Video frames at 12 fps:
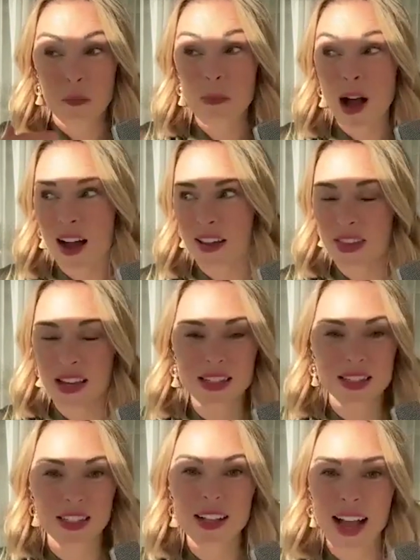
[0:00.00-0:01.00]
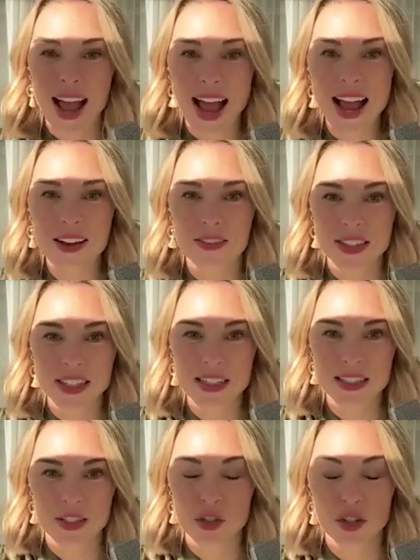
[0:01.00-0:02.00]
but they still have
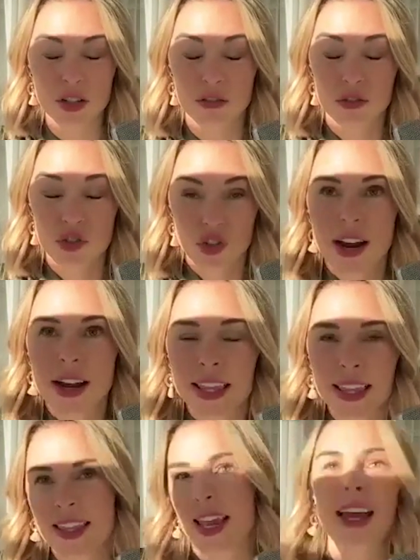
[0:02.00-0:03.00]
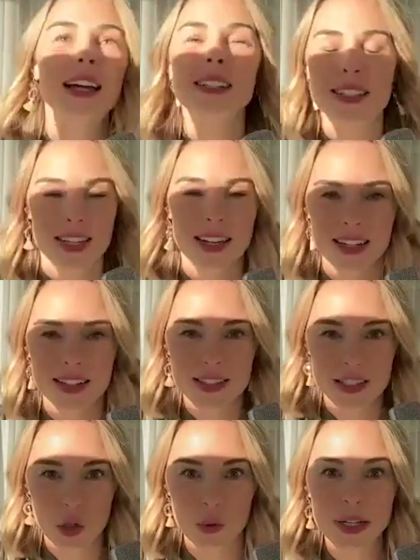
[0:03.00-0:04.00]
these gigantic
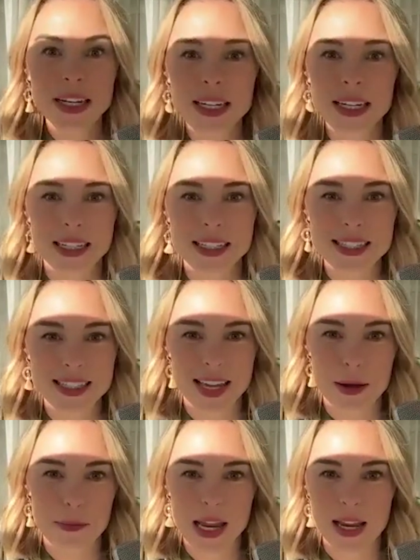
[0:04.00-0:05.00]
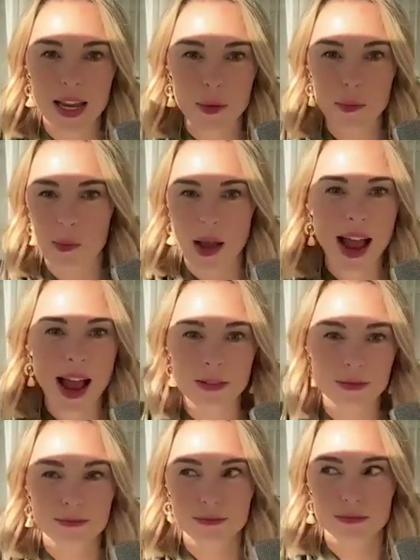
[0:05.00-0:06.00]
screens that make up
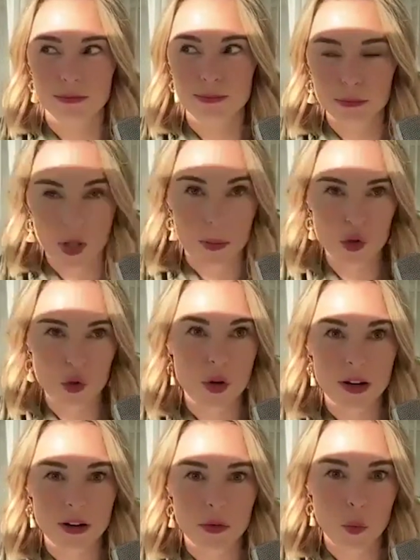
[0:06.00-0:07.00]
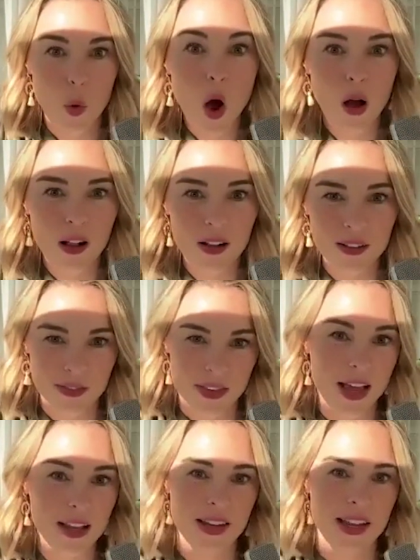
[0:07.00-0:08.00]
the majority of the wall
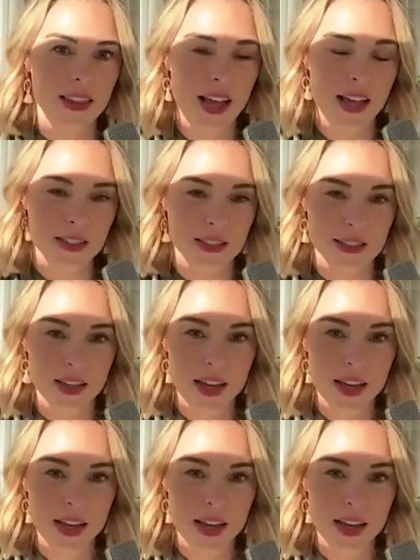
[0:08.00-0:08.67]
that and right. that's